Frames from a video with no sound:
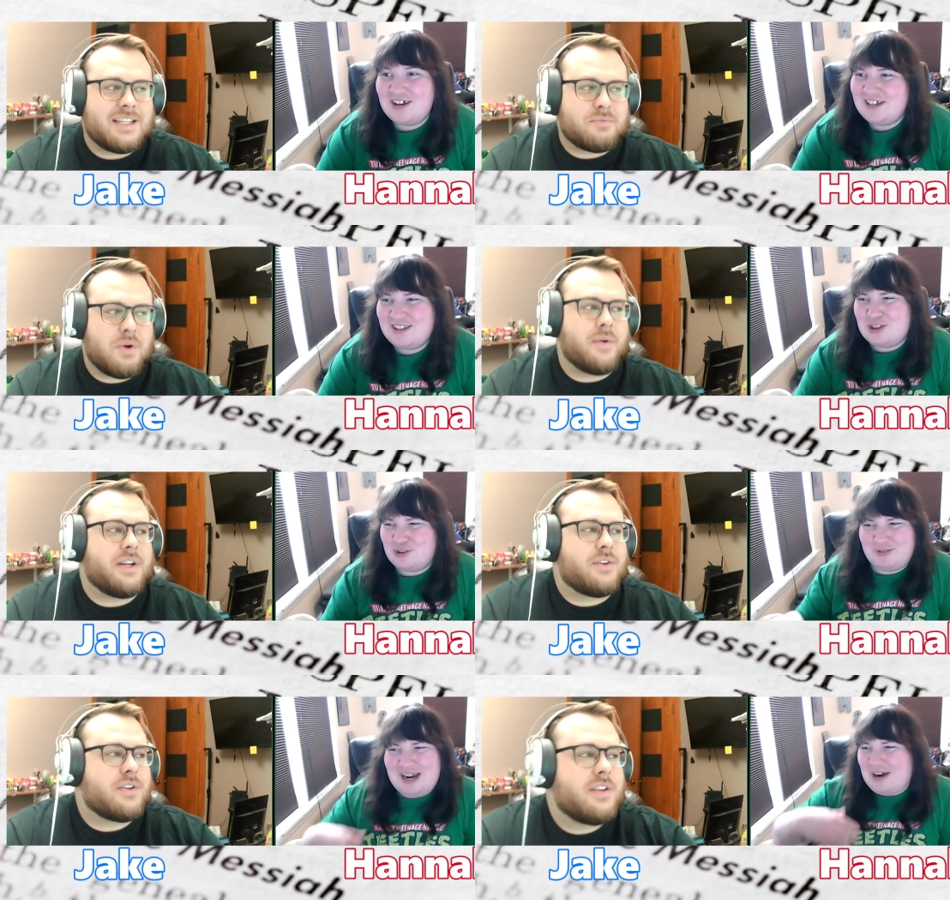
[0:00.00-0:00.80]
Speaker 1: in, probably
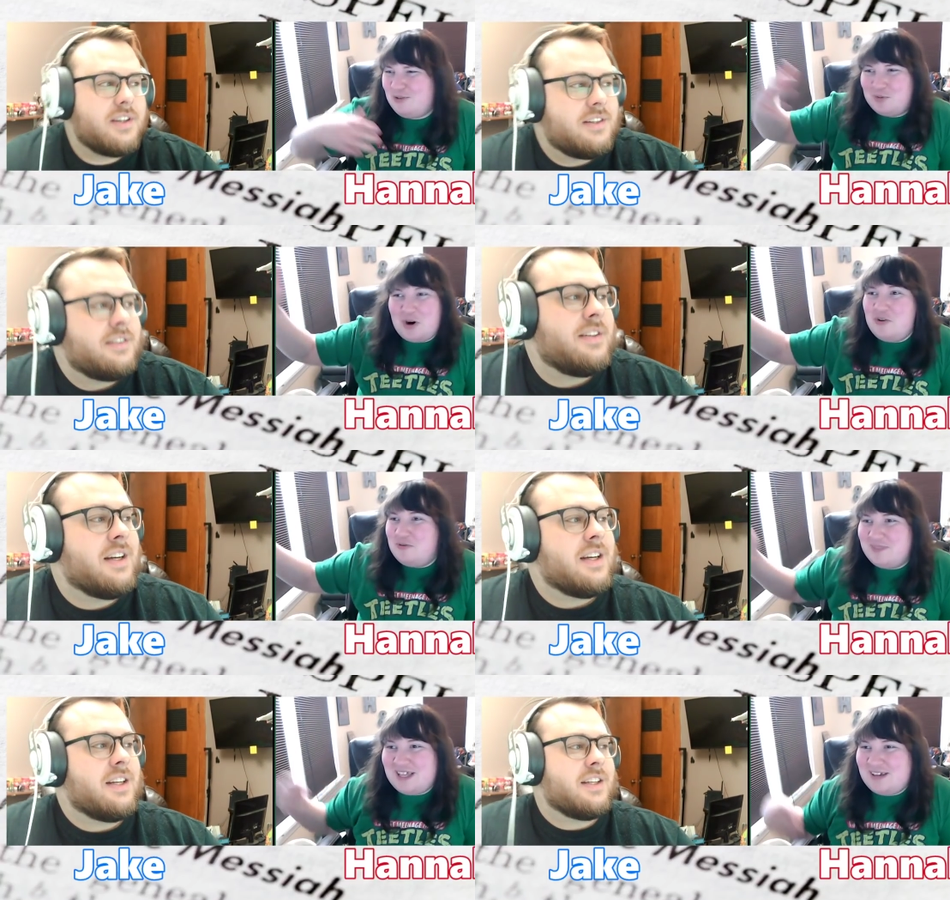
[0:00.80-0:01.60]
throughout
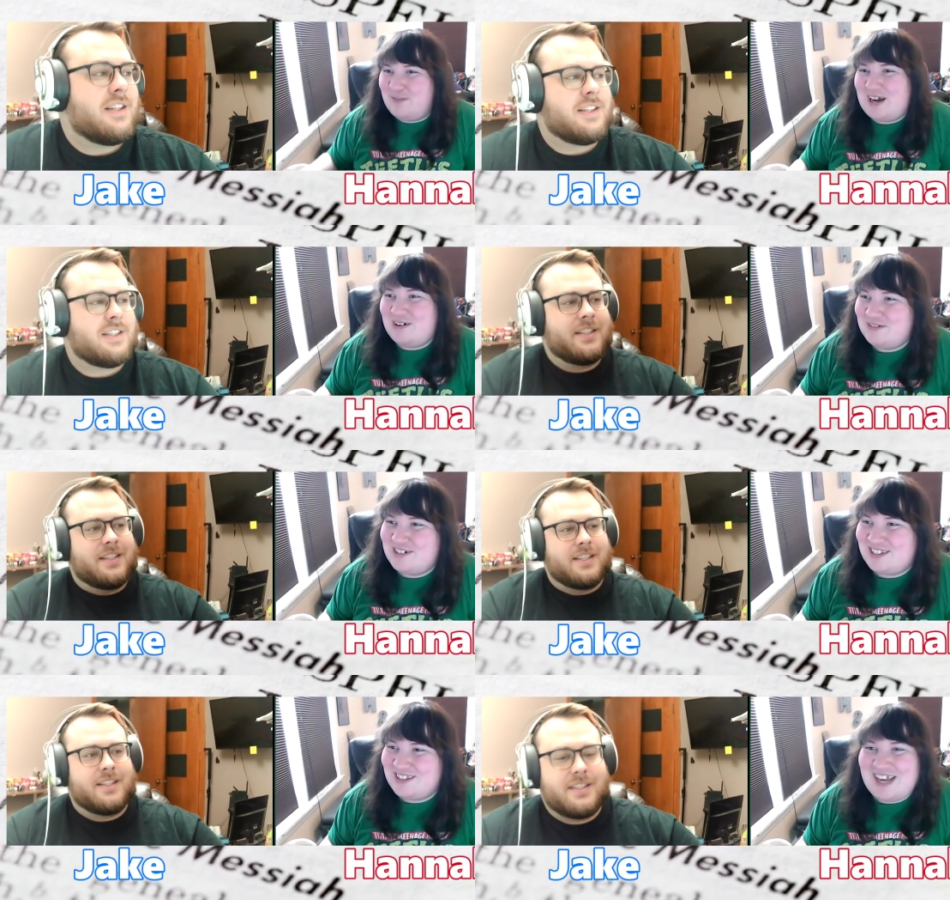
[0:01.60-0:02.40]
Rome that
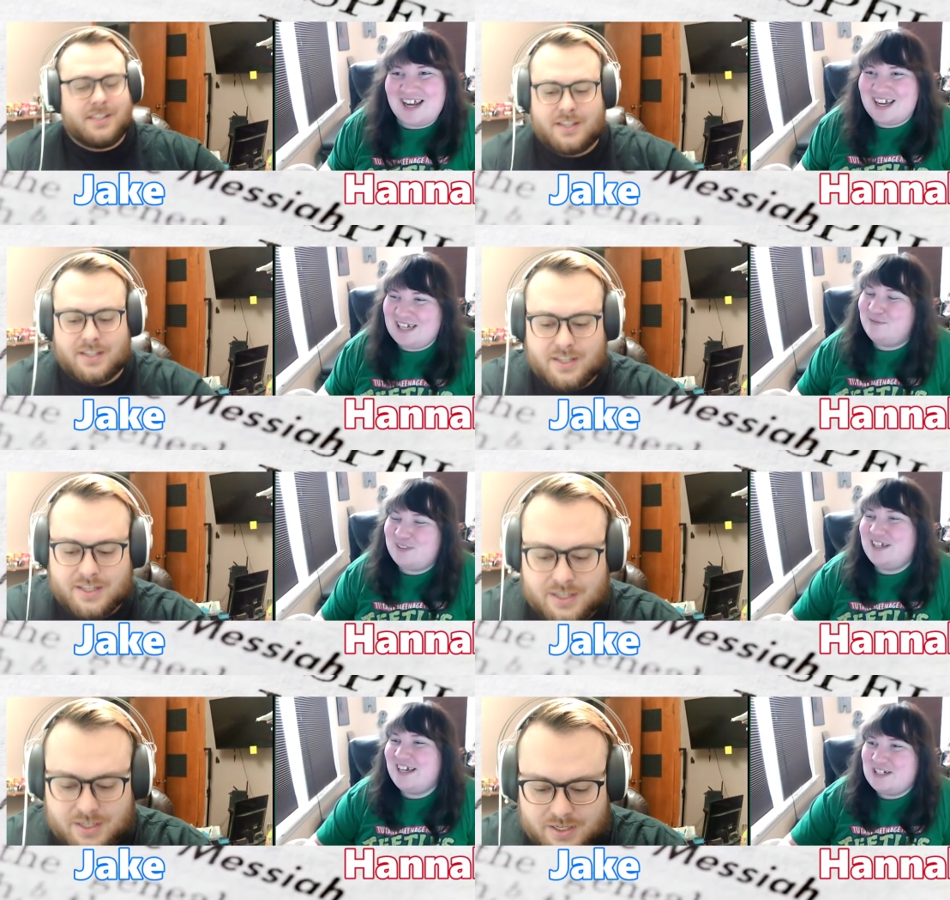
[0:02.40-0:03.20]
found that kind of
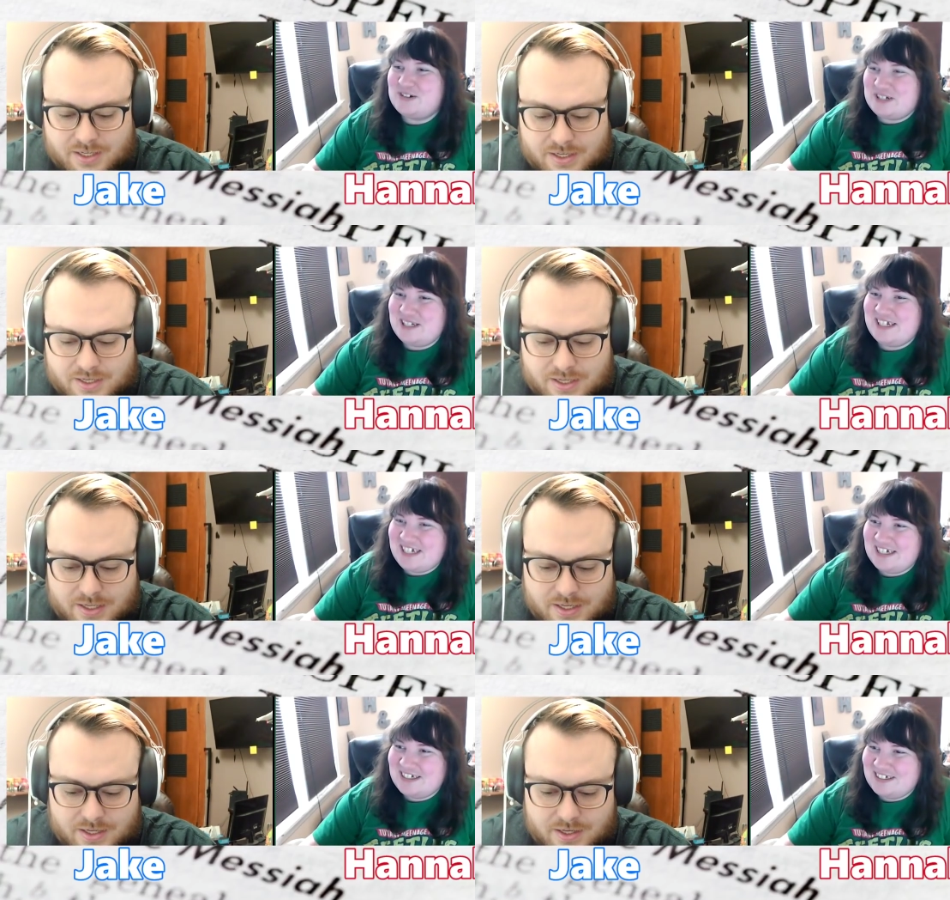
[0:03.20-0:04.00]
thing
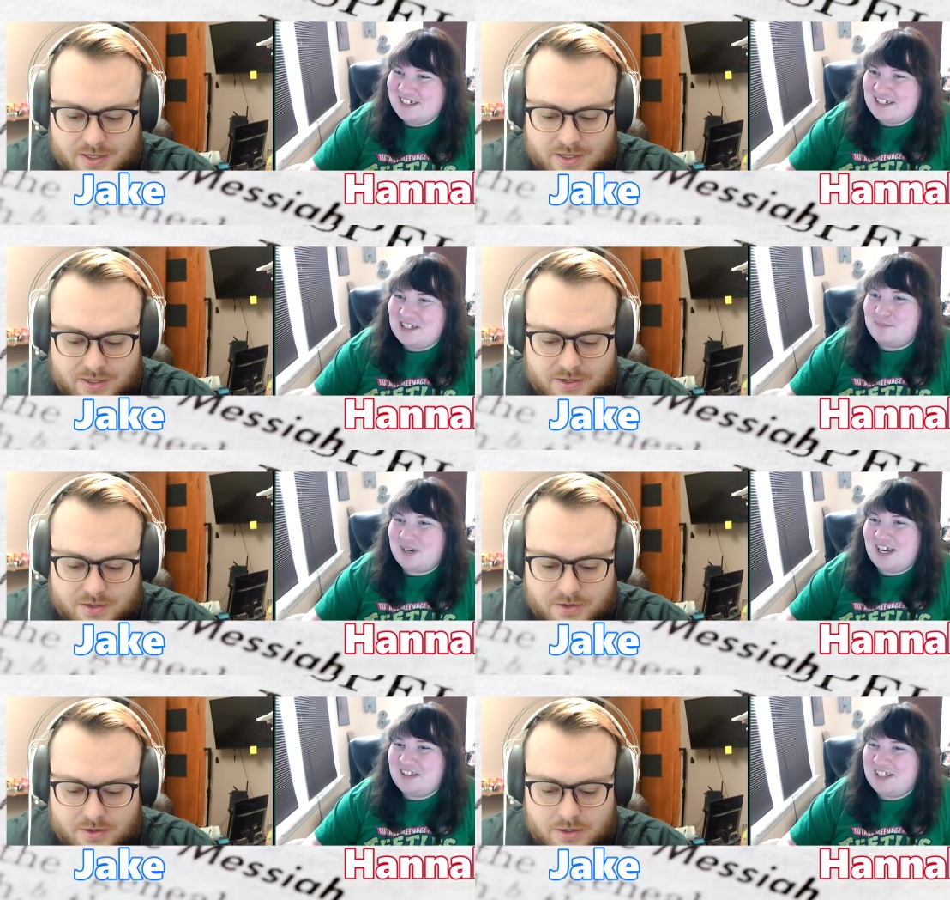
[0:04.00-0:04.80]
interesting and
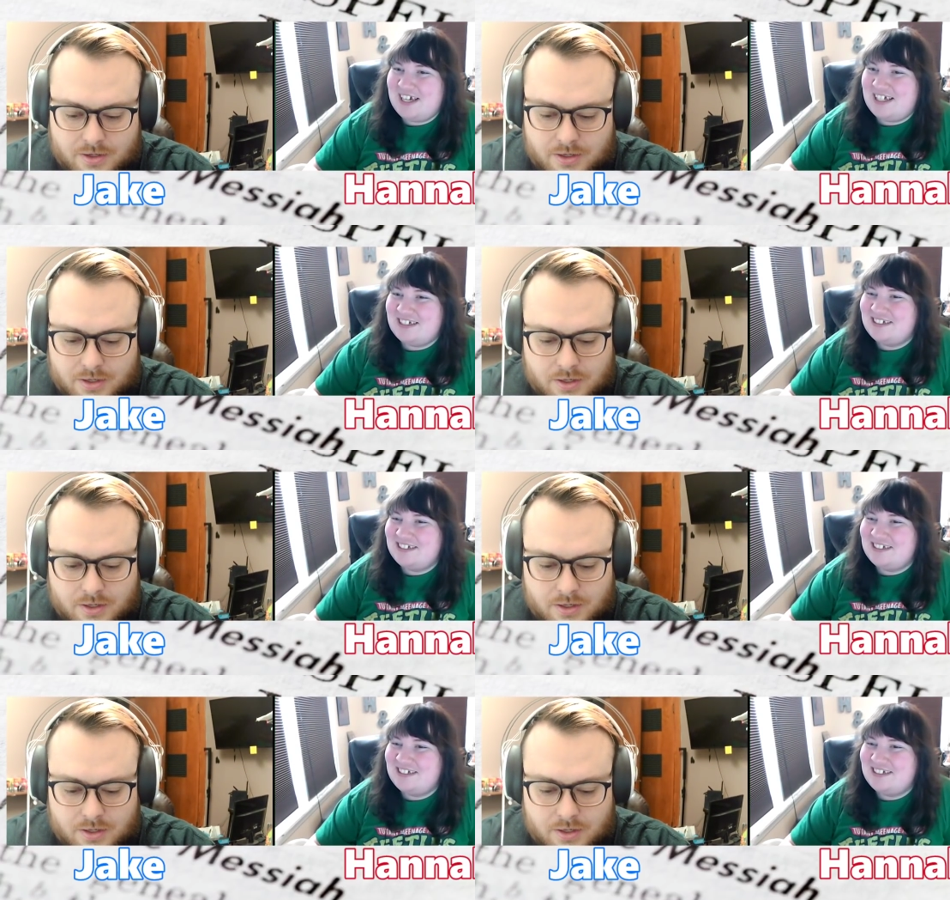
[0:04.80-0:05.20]
compiling it.